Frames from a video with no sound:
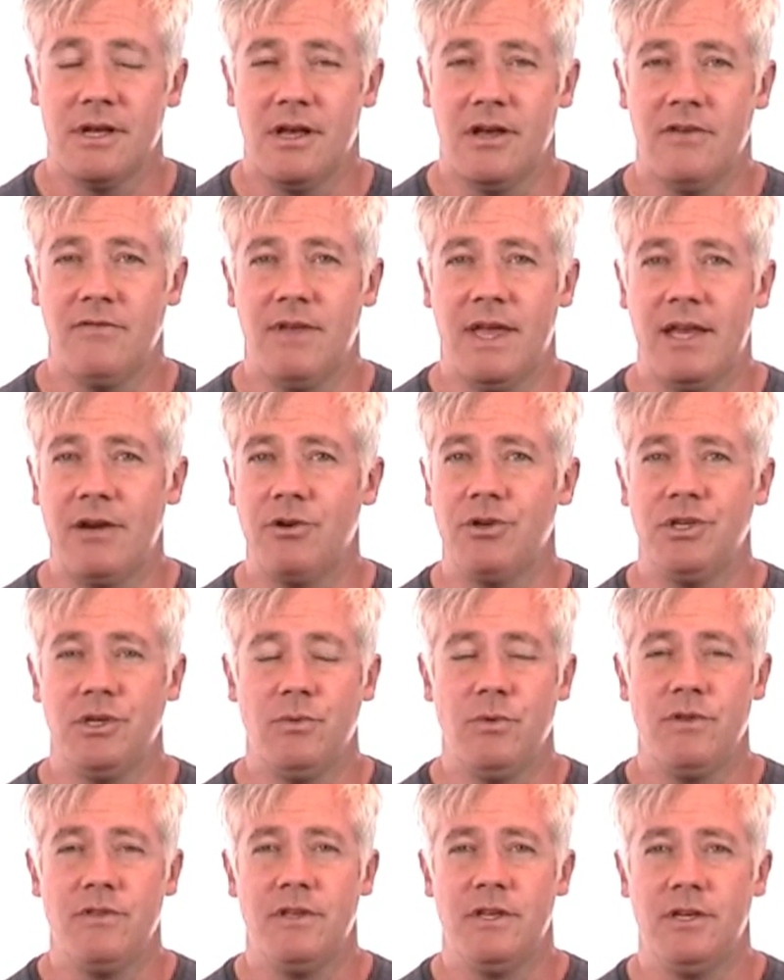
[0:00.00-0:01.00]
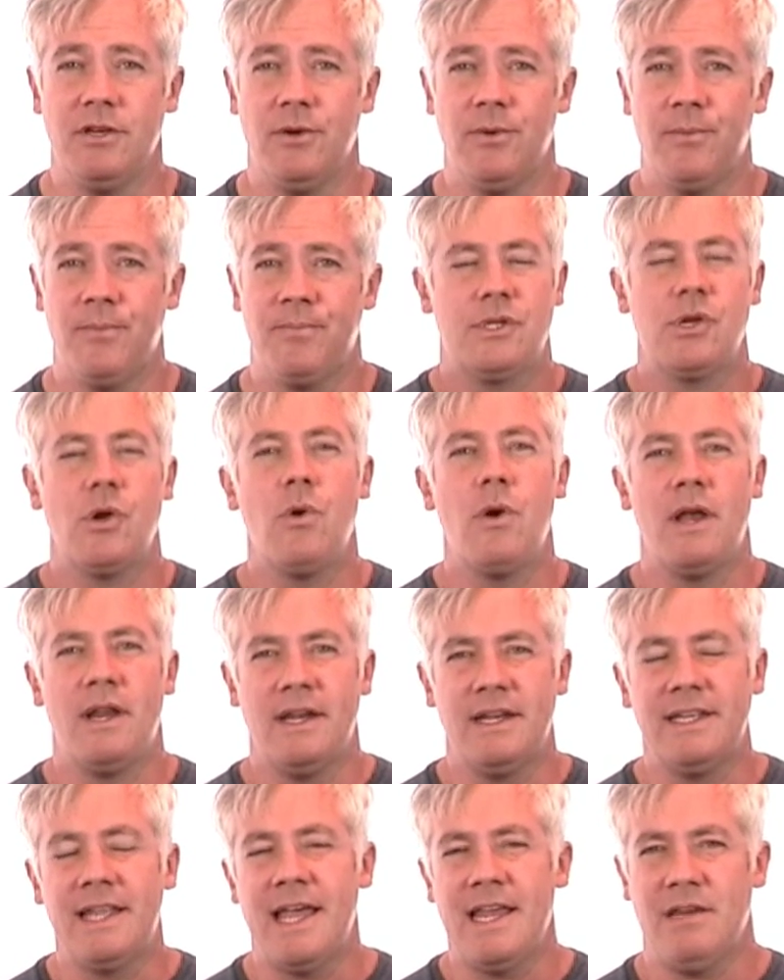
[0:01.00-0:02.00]
of energy within you. So
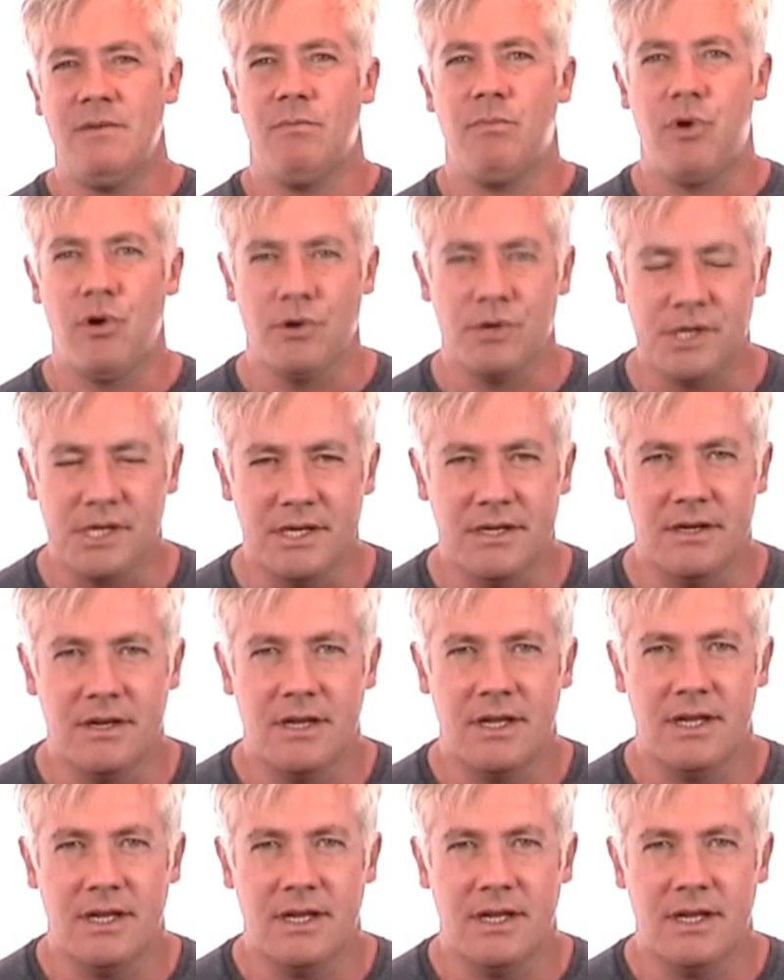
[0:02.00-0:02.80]
an enlightened person